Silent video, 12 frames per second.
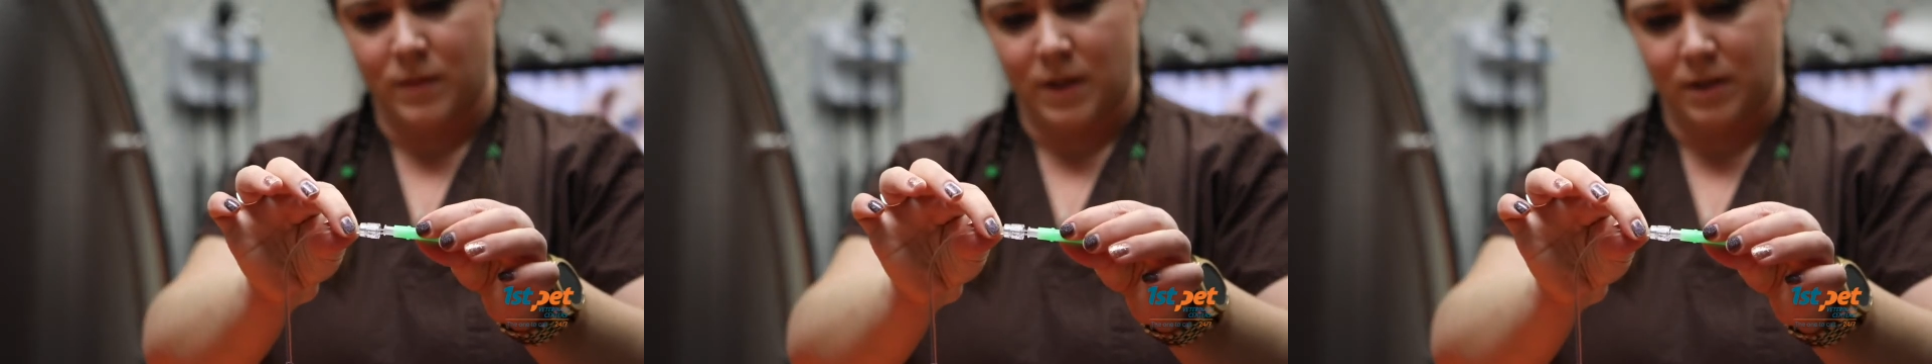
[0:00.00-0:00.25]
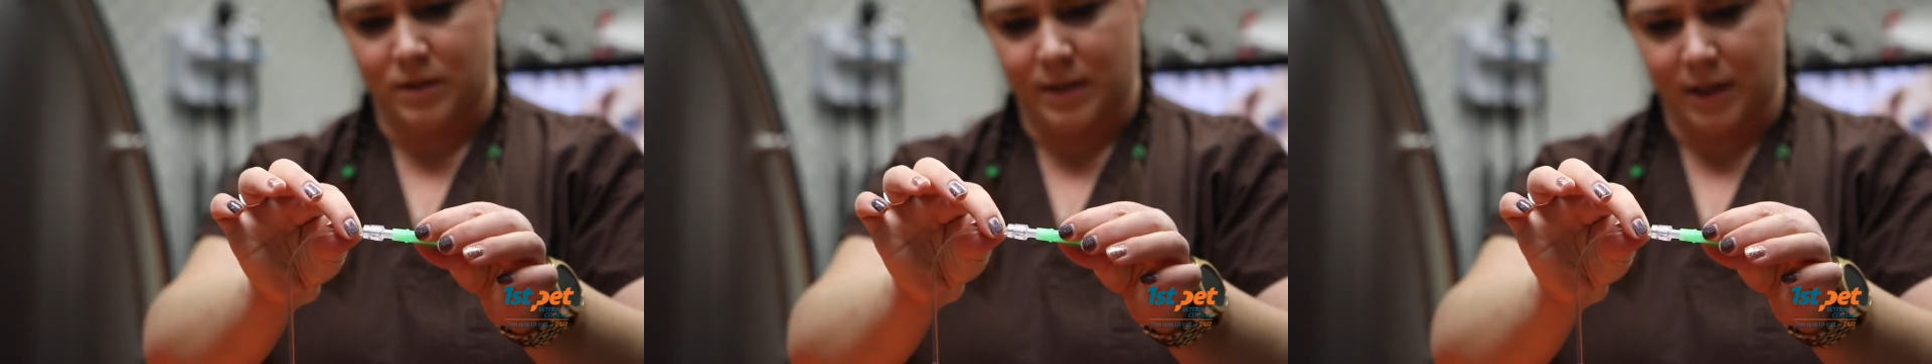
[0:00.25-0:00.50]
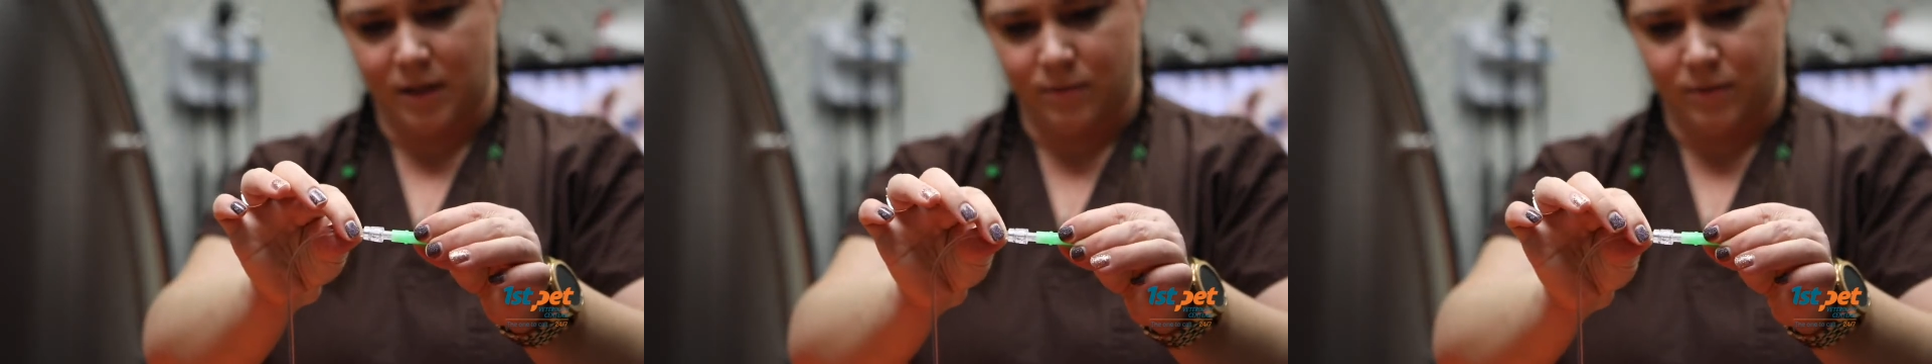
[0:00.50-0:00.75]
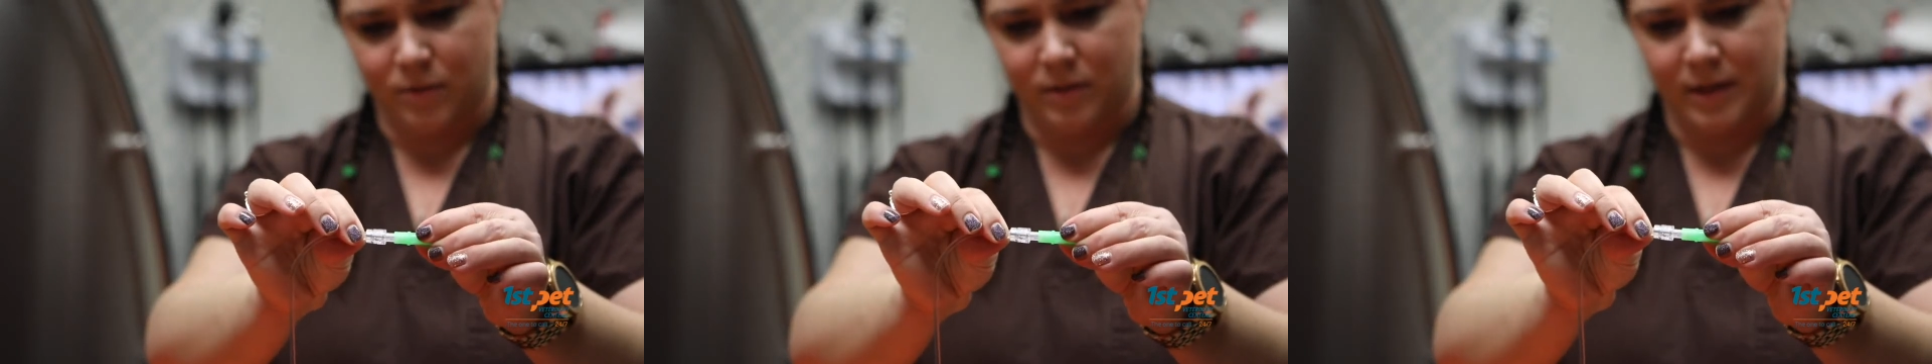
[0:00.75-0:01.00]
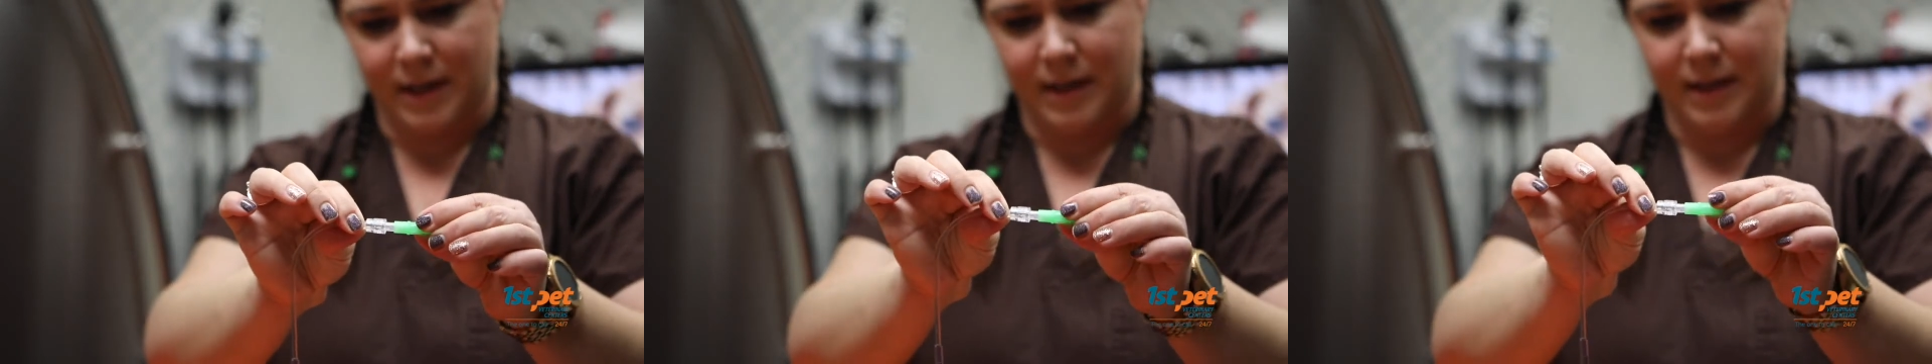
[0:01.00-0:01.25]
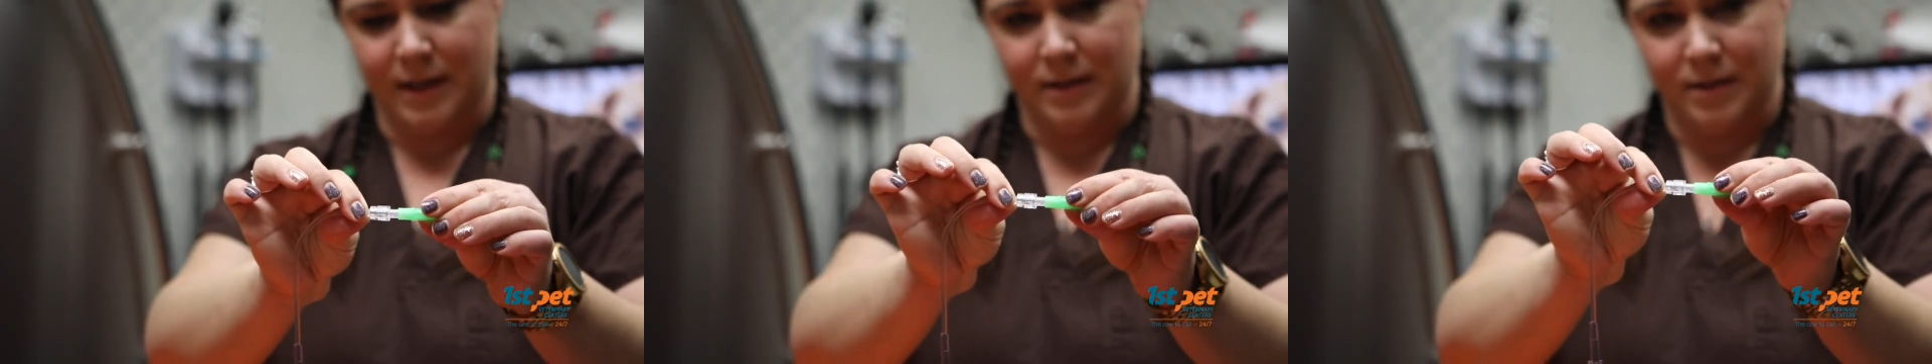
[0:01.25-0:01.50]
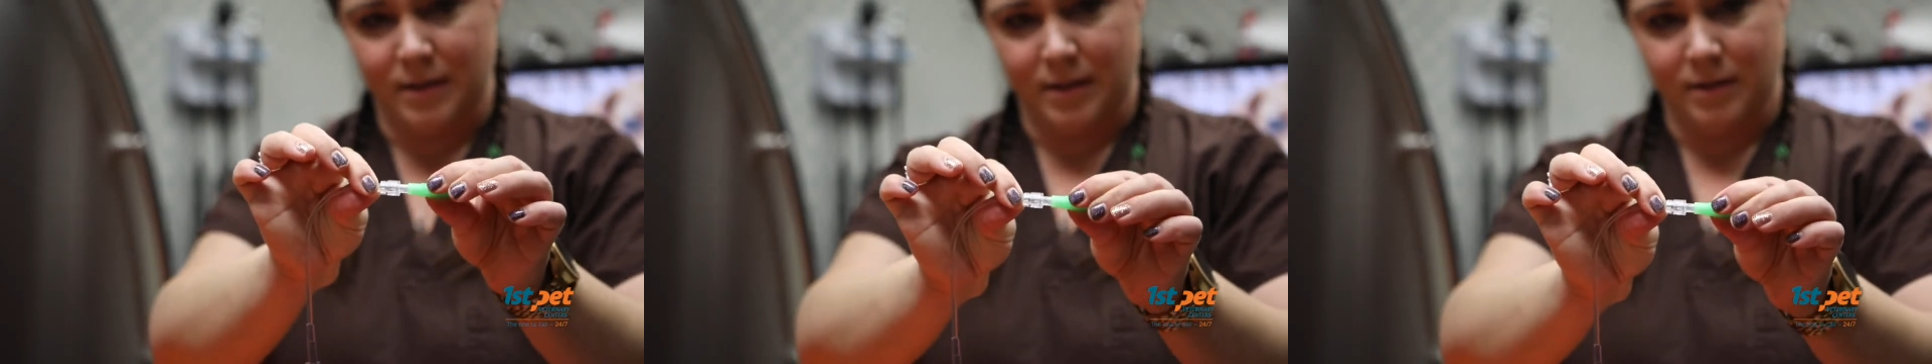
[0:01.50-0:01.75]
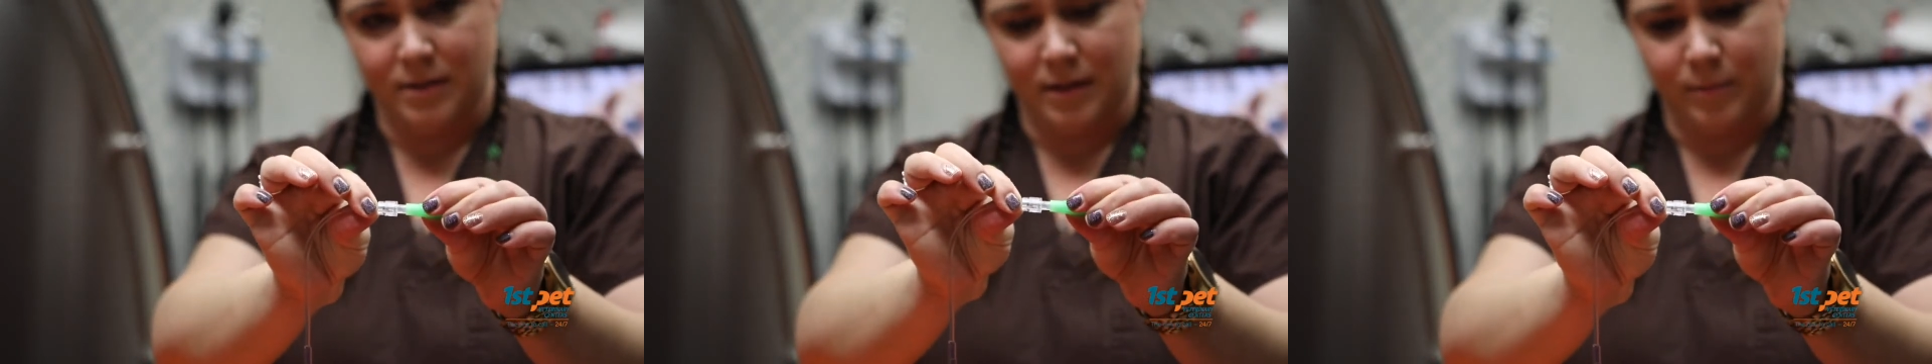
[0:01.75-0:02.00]
stick your fluid line into
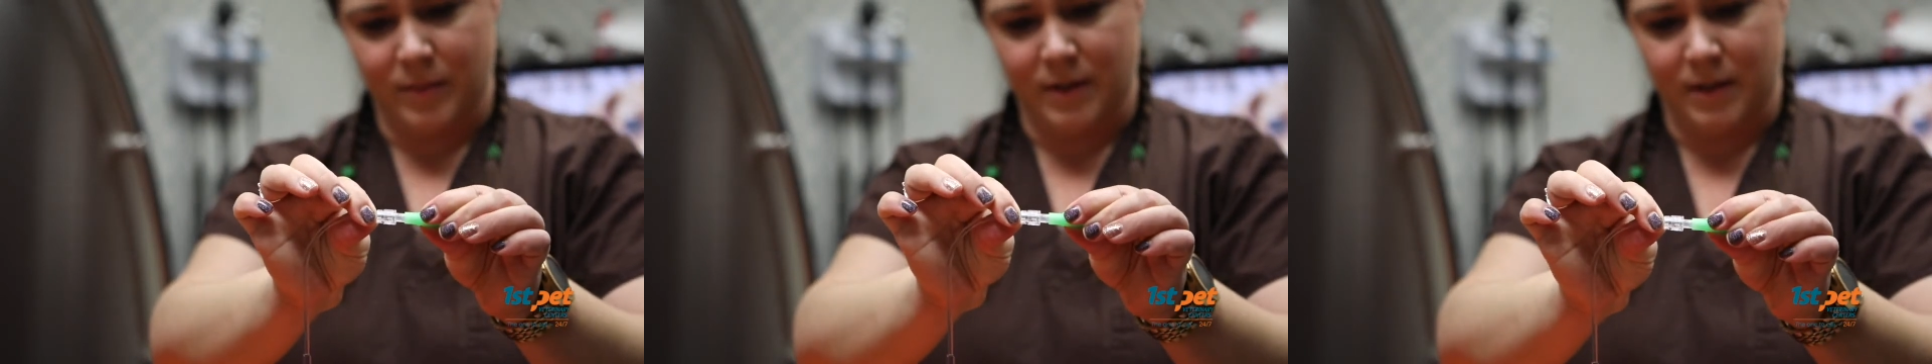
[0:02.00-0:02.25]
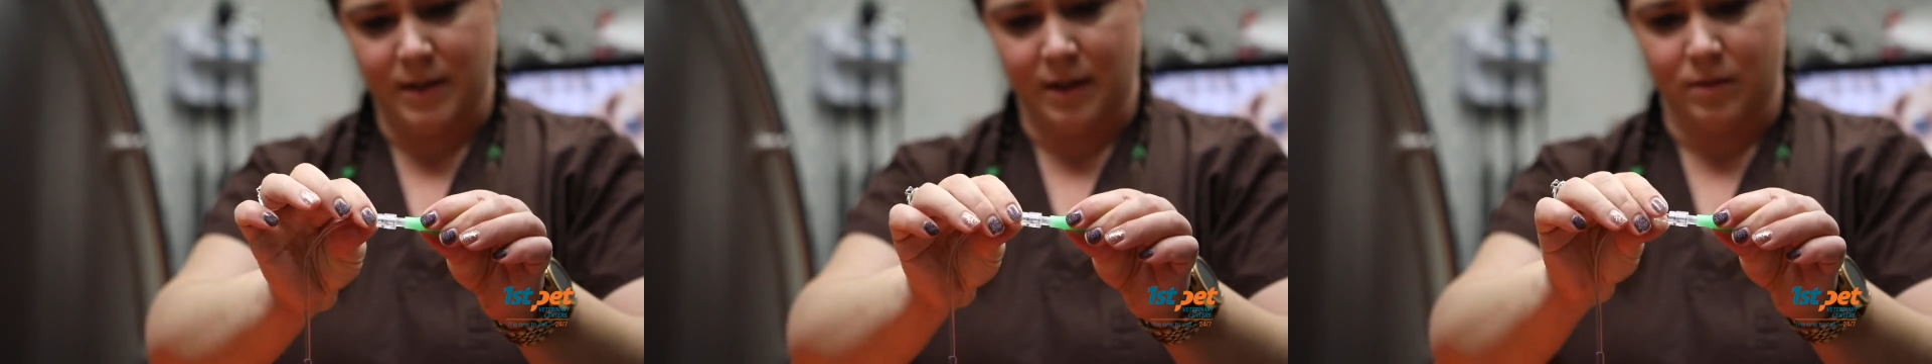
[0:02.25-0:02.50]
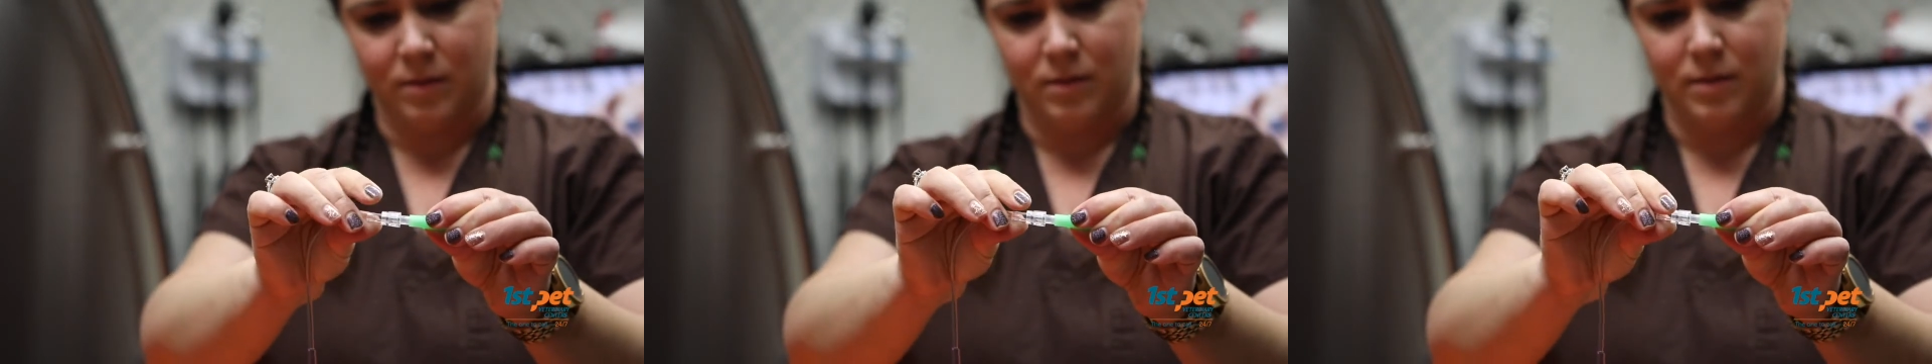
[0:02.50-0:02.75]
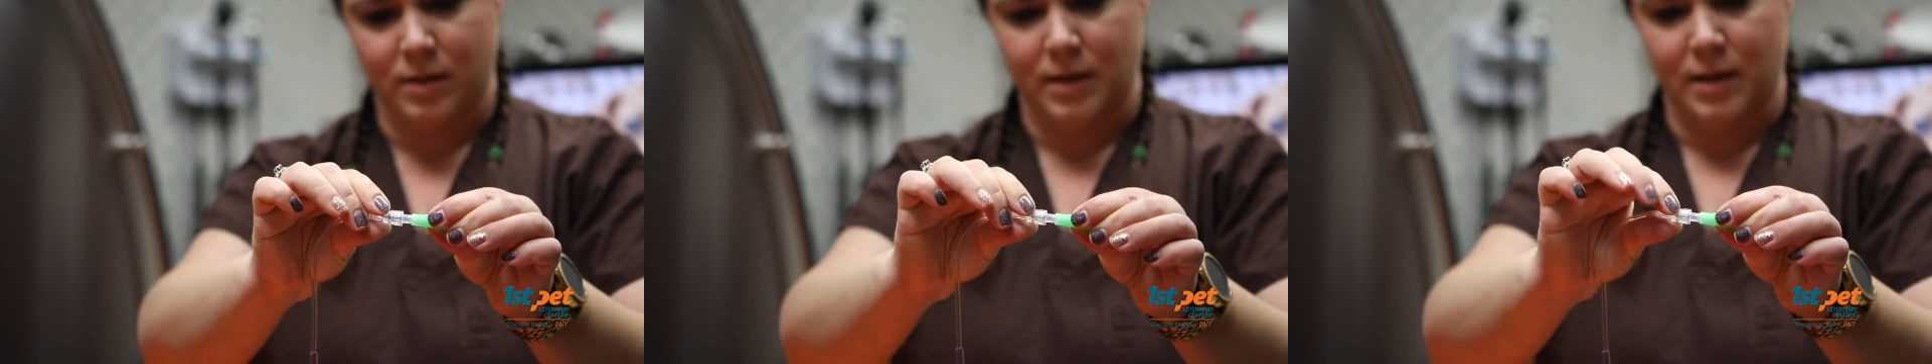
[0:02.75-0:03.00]
the tip of the needle